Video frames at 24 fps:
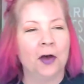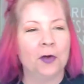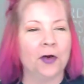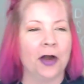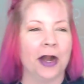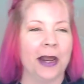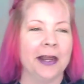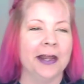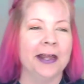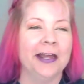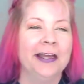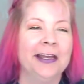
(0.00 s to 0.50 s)

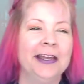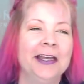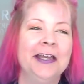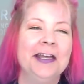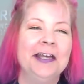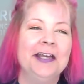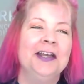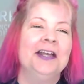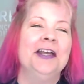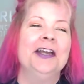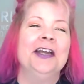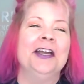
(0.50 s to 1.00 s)

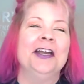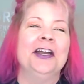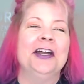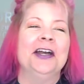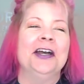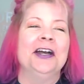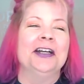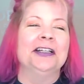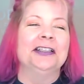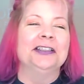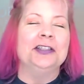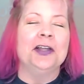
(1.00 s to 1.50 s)
Alright.
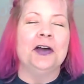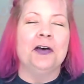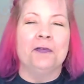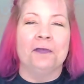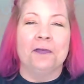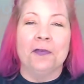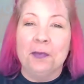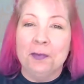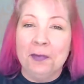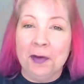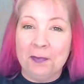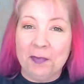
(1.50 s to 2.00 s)

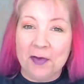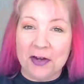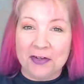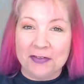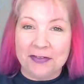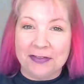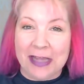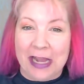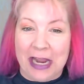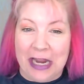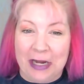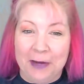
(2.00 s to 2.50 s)
So, for my
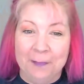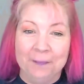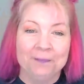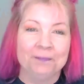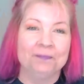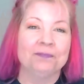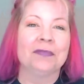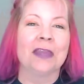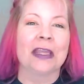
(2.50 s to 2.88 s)
birthday,